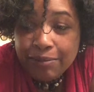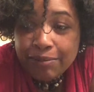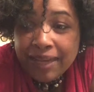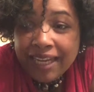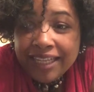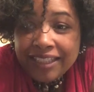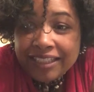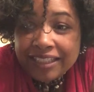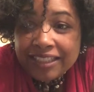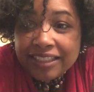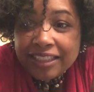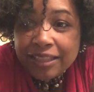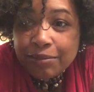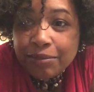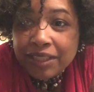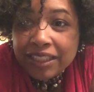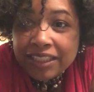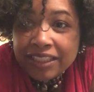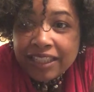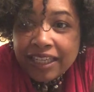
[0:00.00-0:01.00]
may just
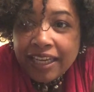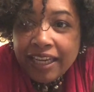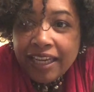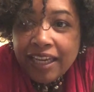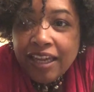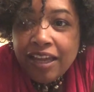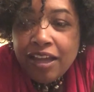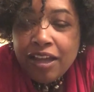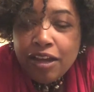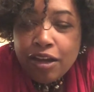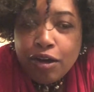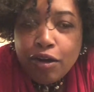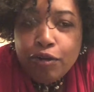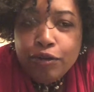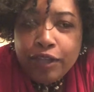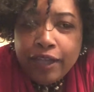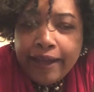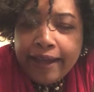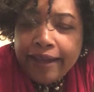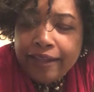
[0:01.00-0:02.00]
simply say, oh
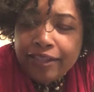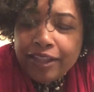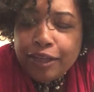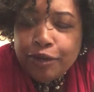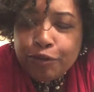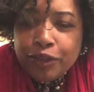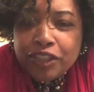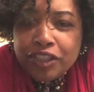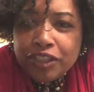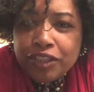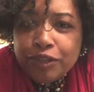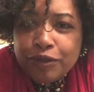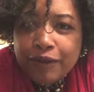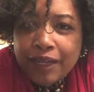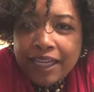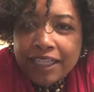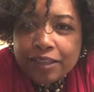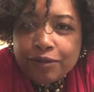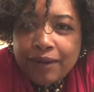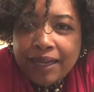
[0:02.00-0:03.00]
yeah, I think we should do
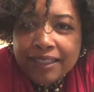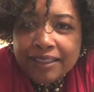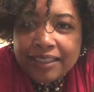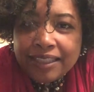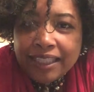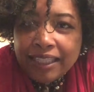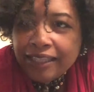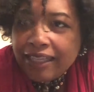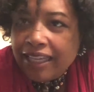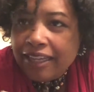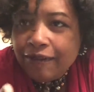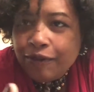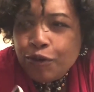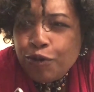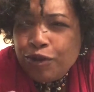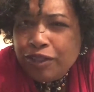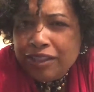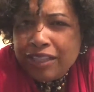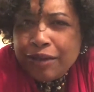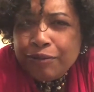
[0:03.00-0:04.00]
X, Y, Z. And of
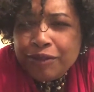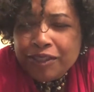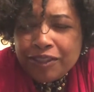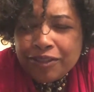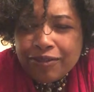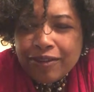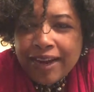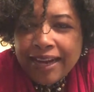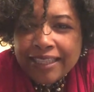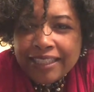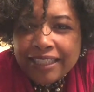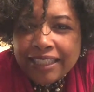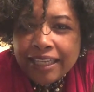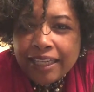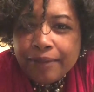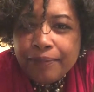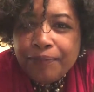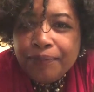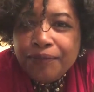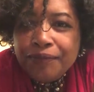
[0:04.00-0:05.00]
course, that was your
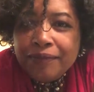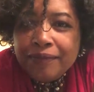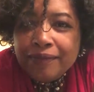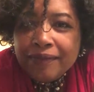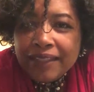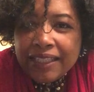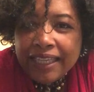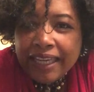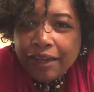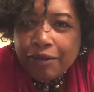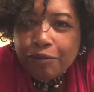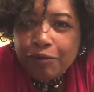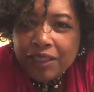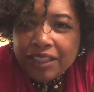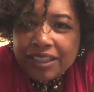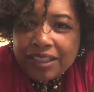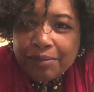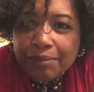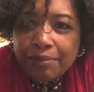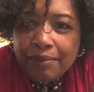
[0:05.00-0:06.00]
idea. Can we
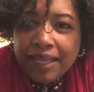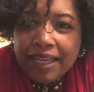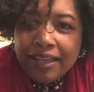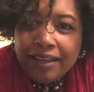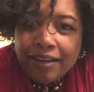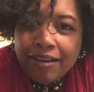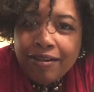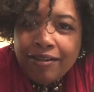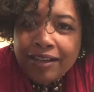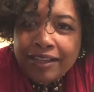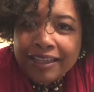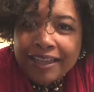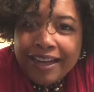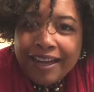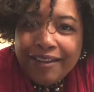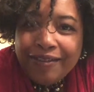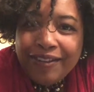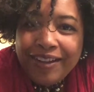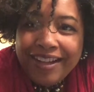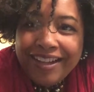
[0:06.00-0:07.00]
submit long
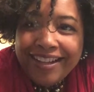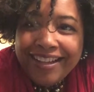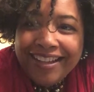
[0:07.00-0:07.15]
enough